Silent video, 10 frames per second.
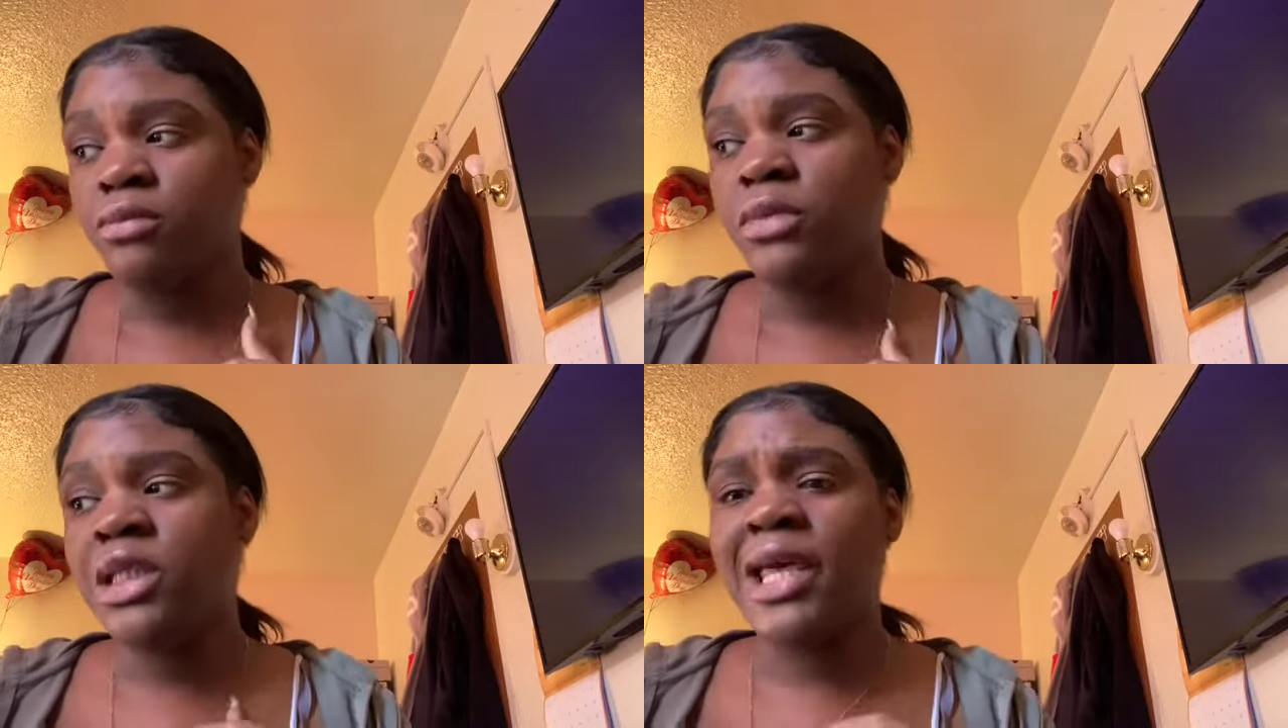
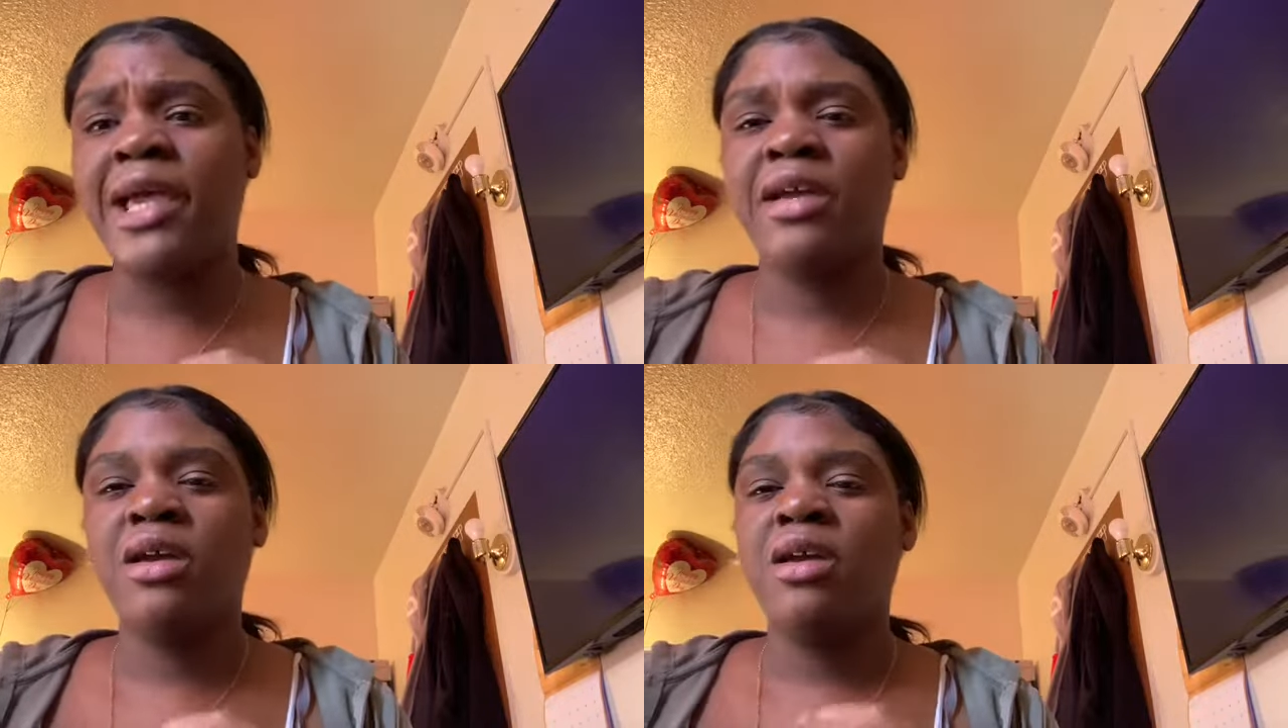
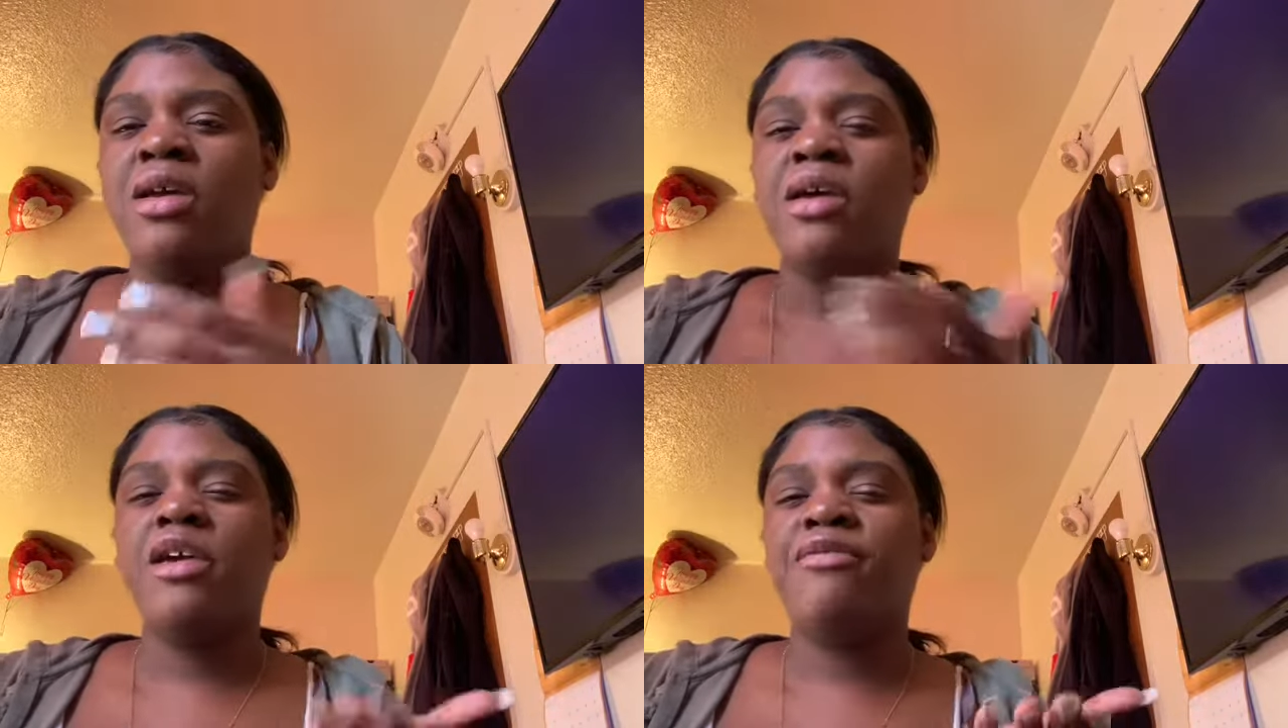Like,
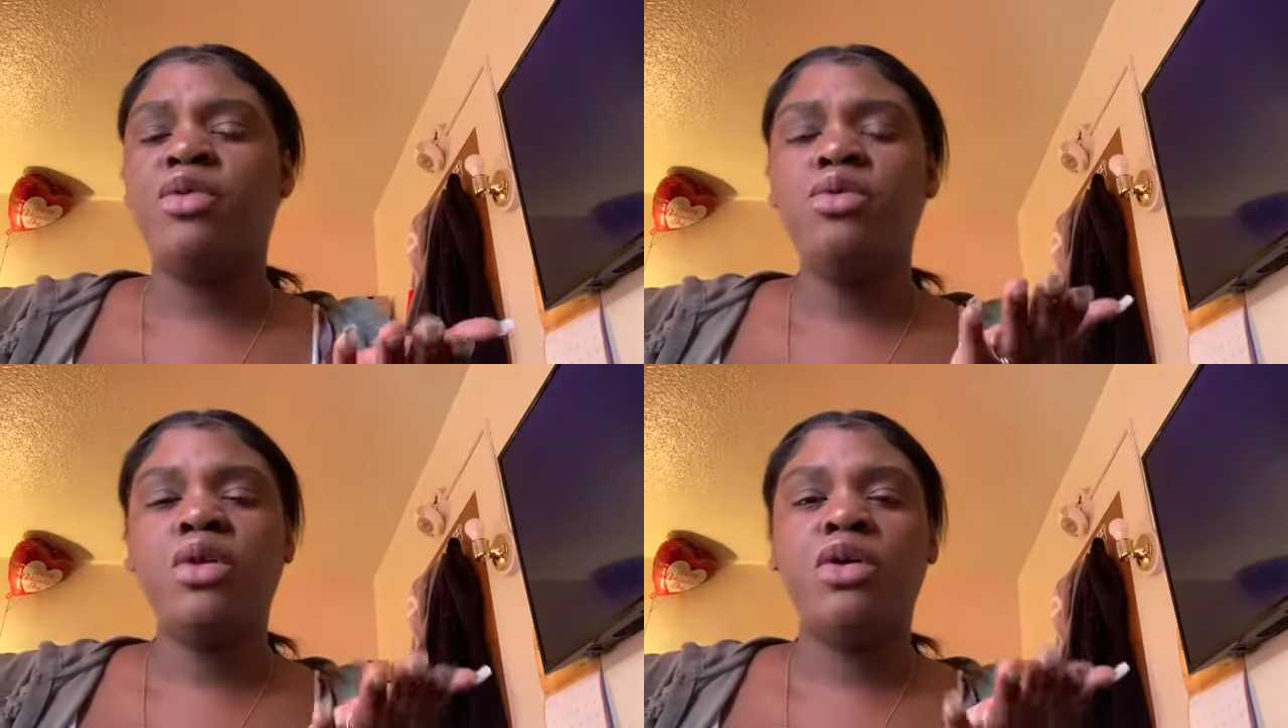if
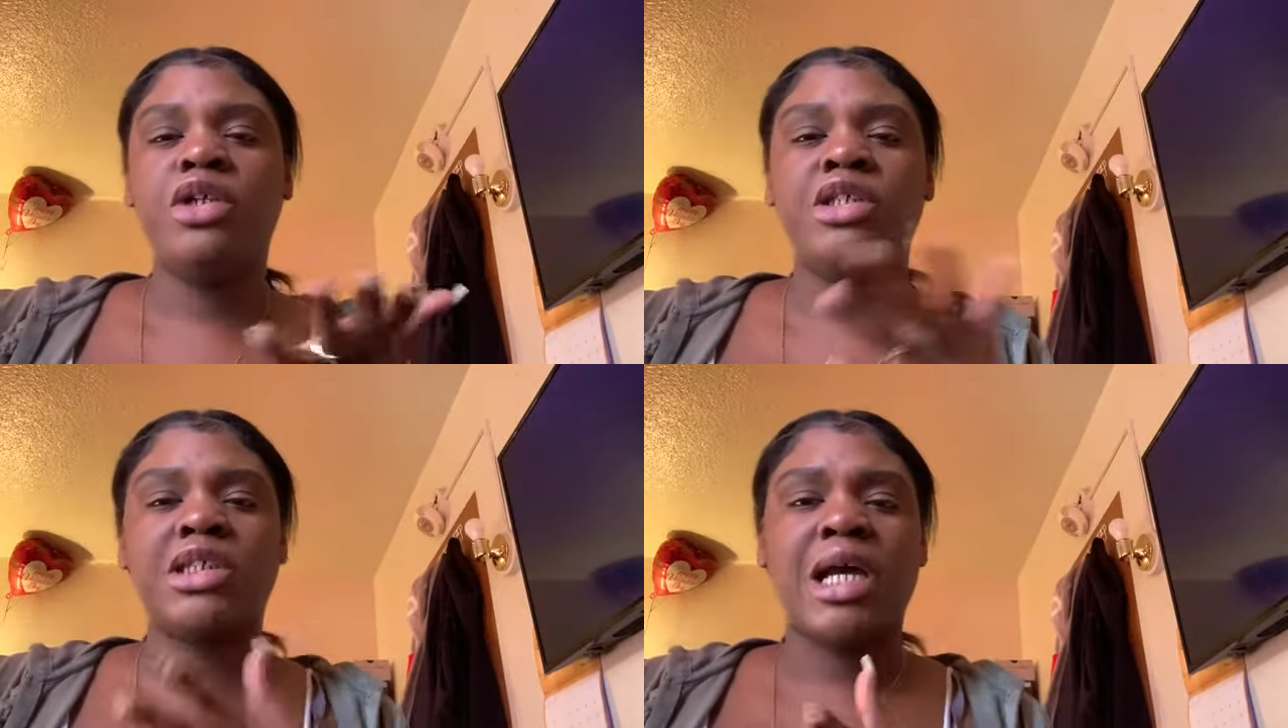you know your
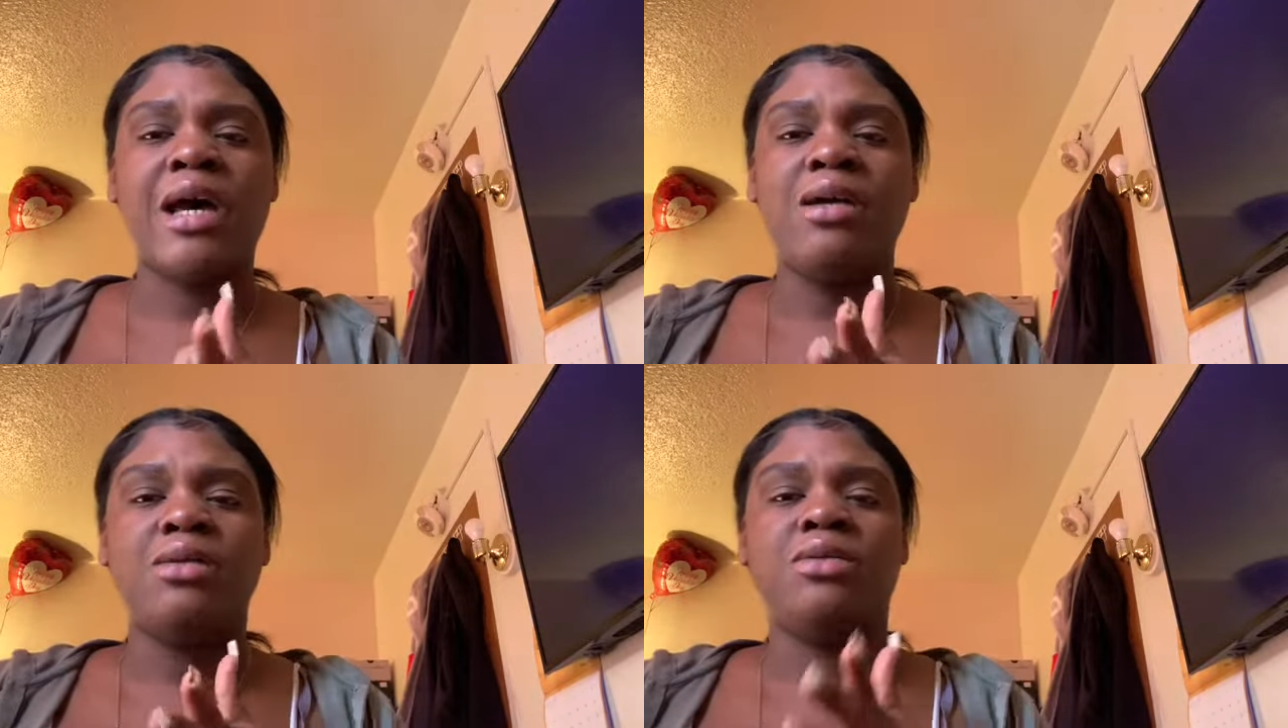
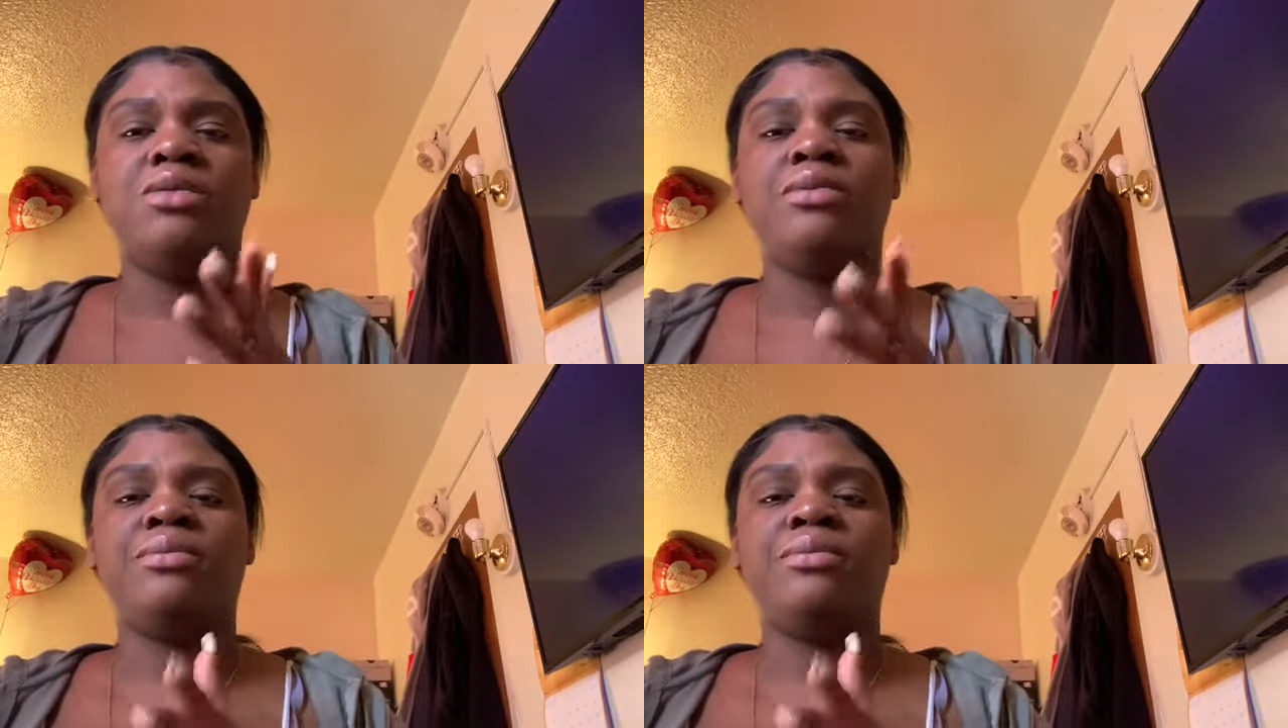child